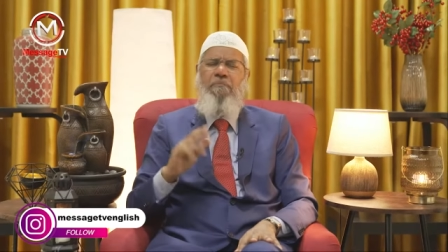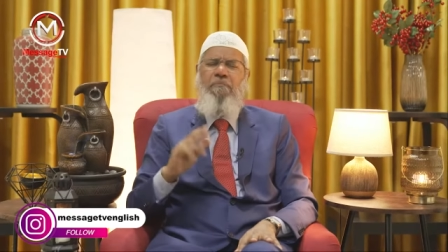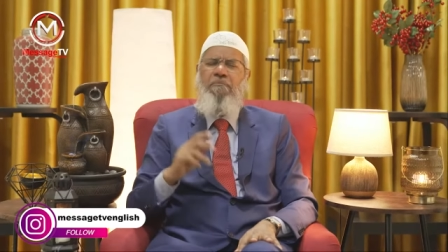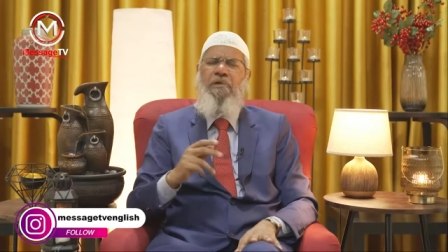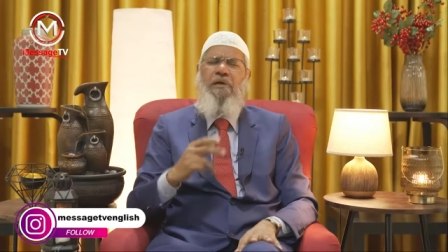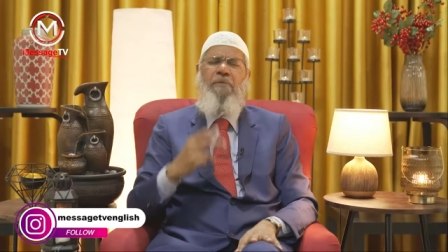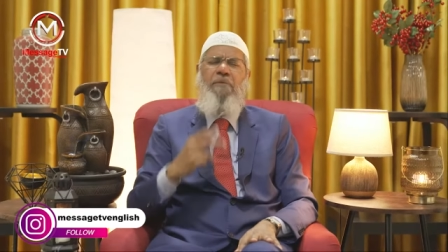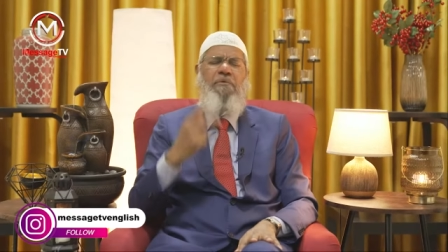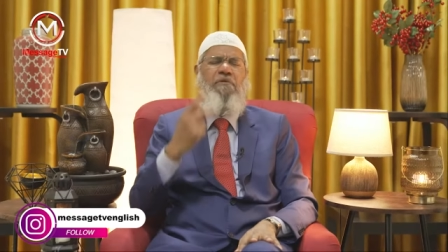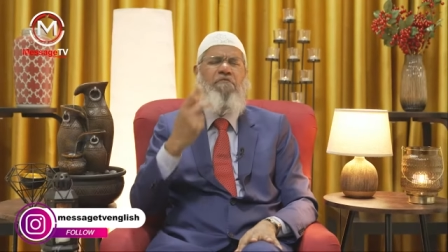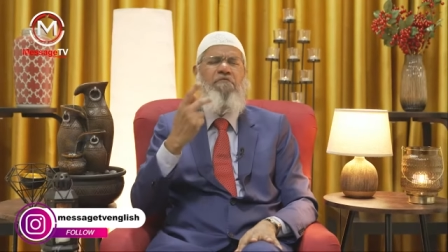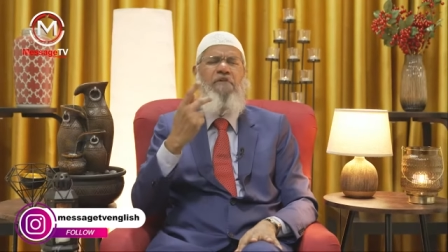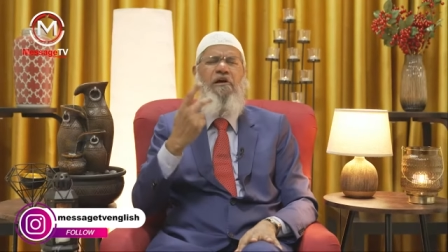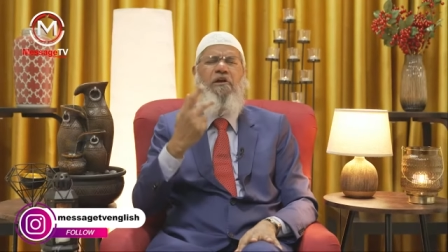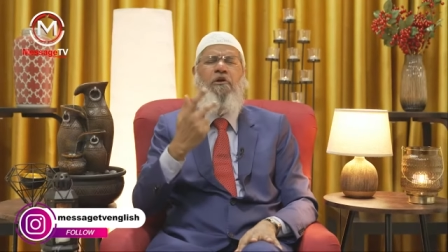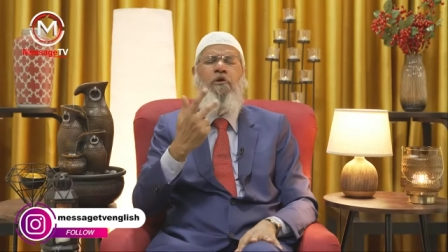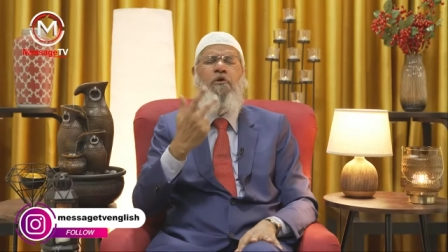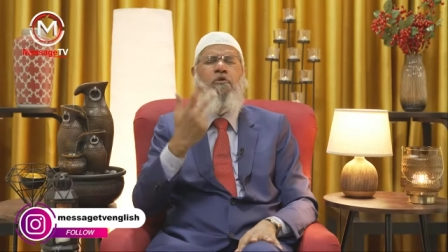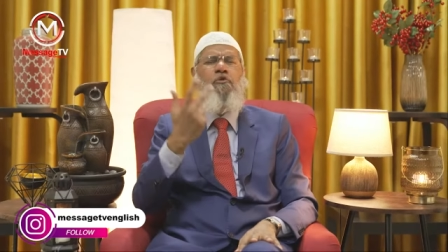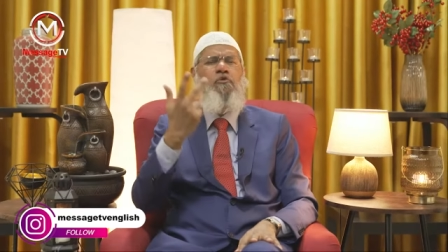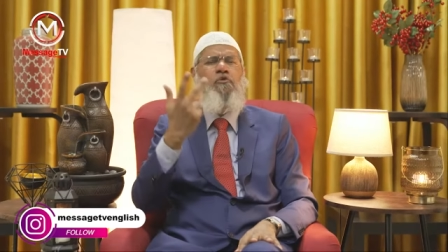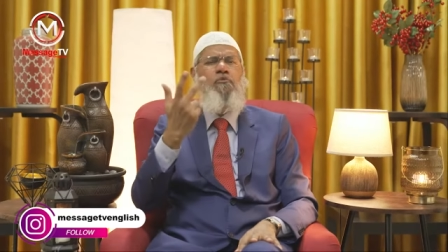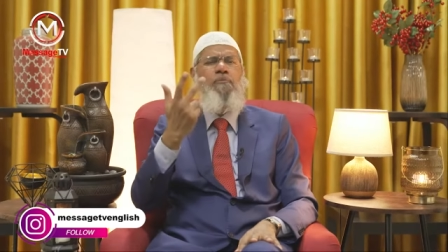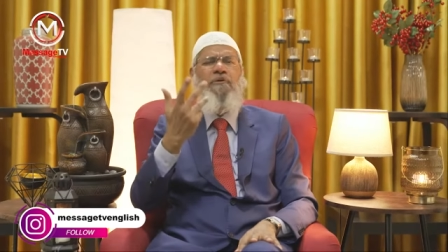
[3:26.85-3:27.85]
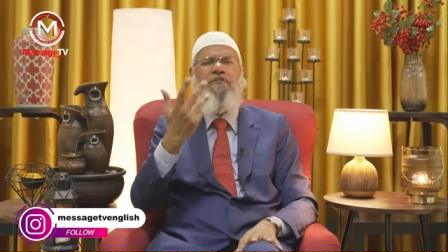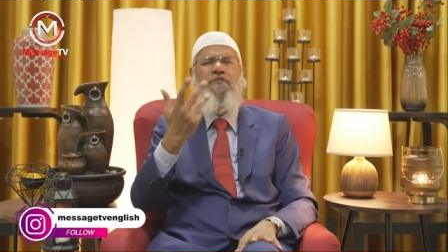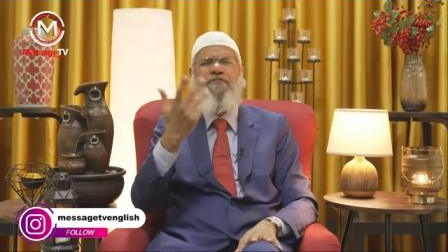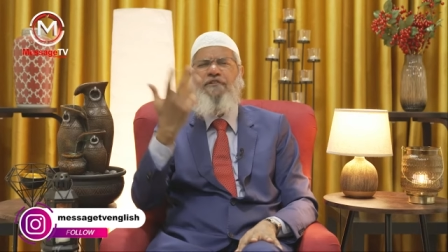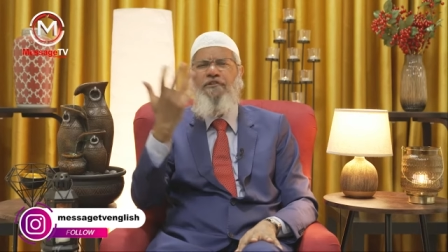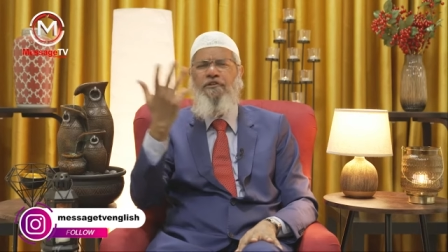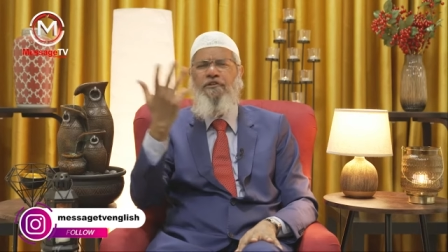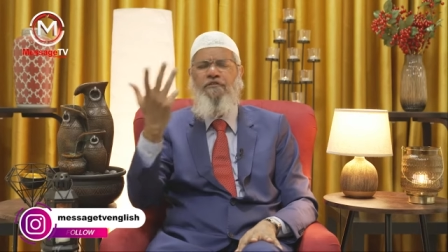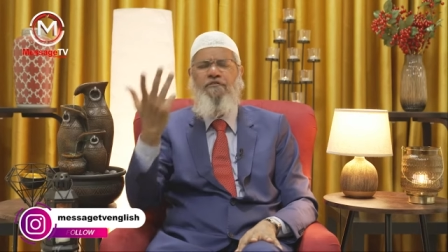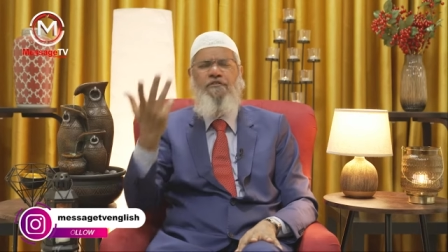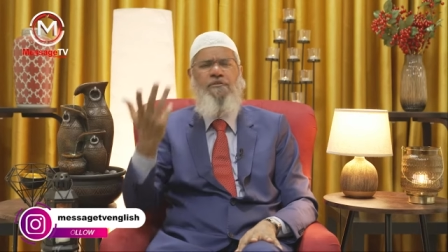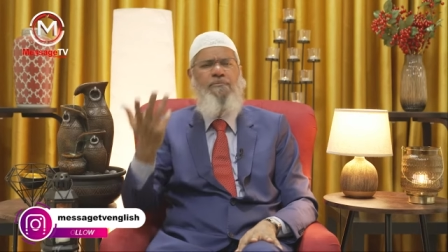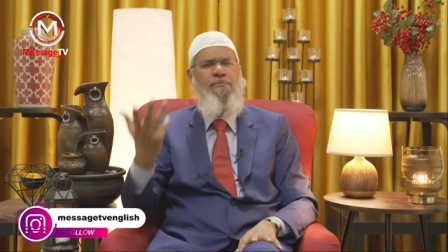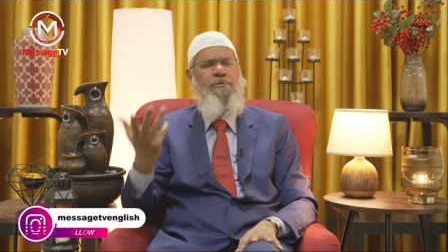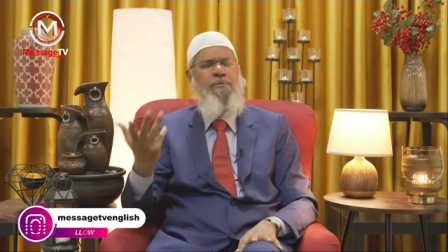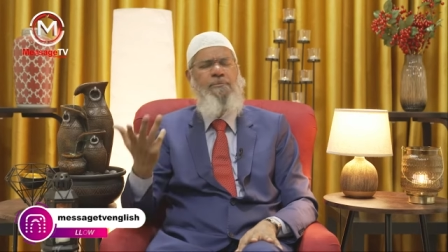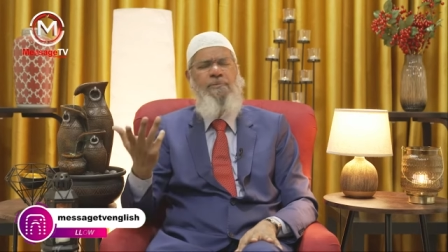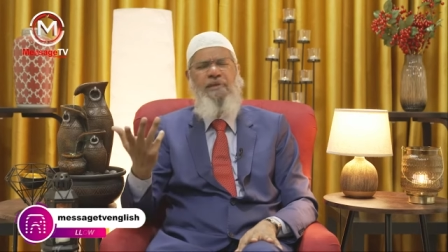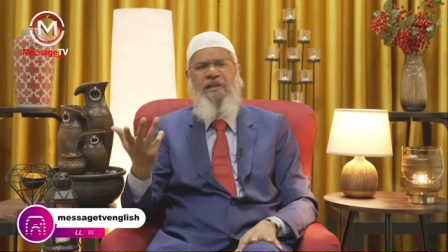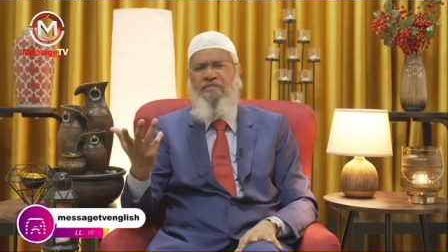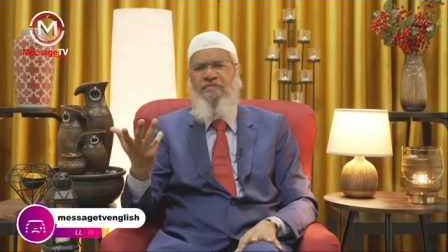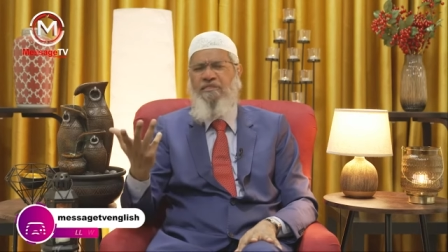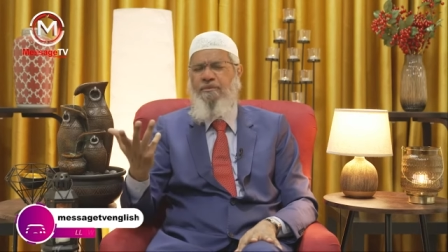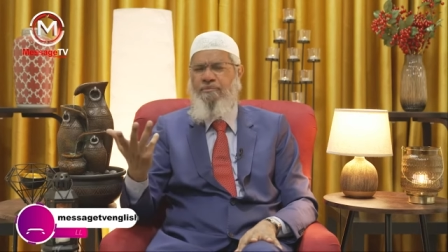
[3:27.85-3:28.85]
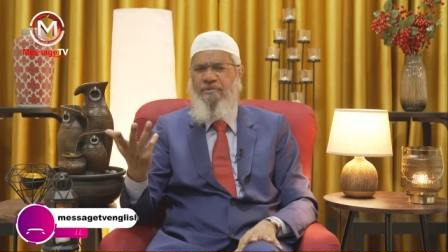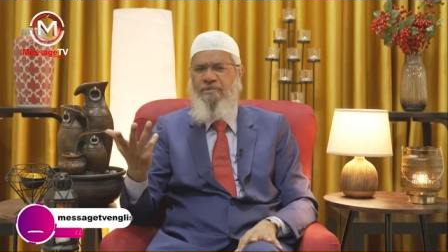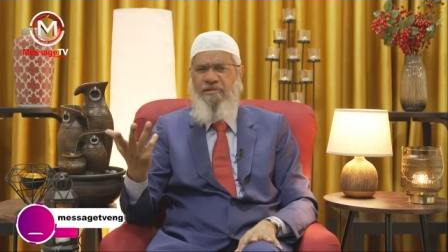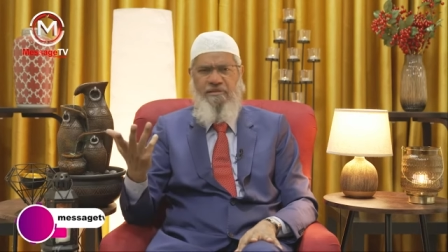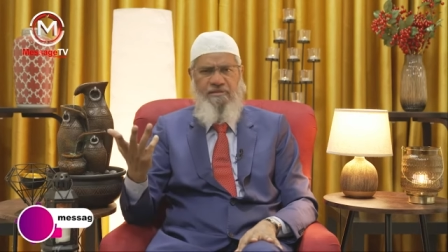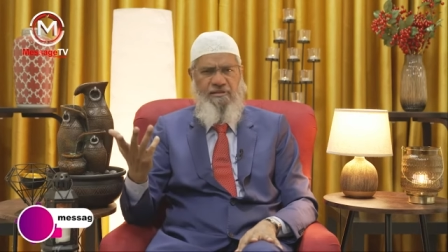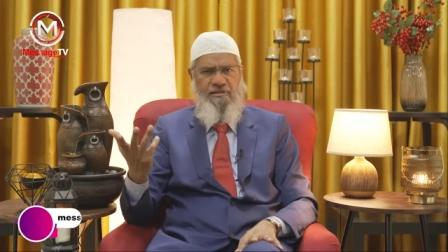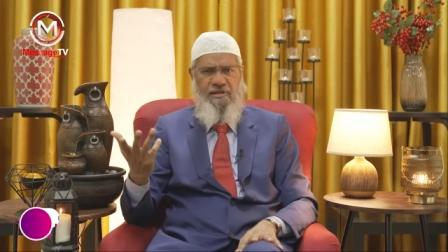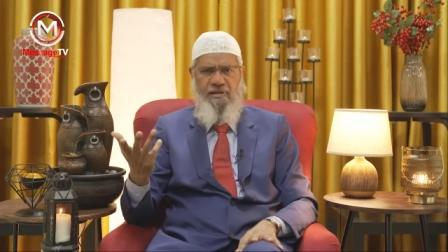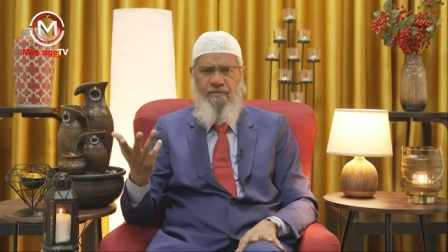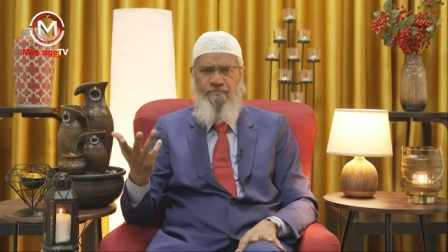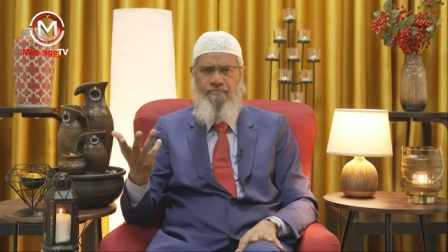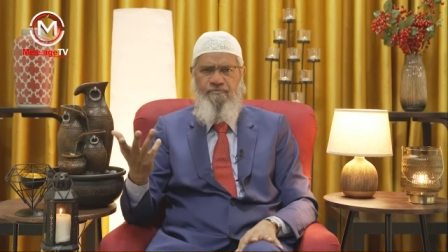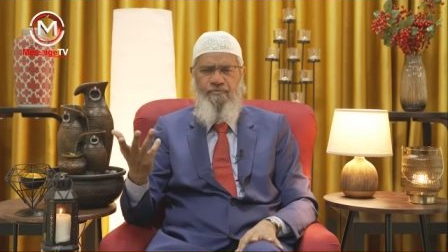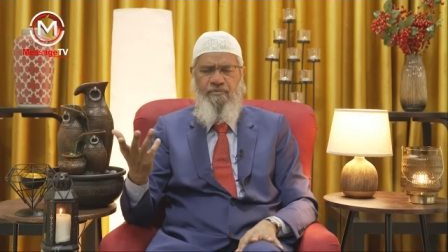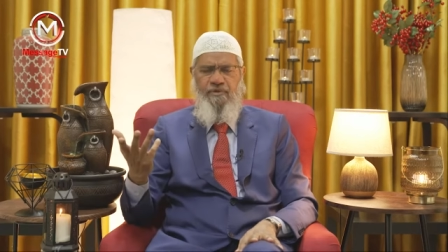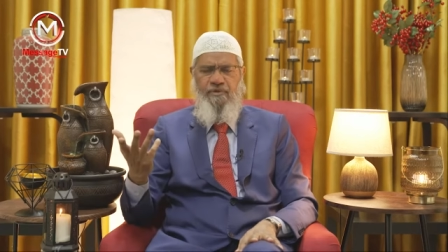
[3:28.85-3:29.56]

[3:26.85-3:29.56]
maybe 1 or 2% of the people accepting Islam.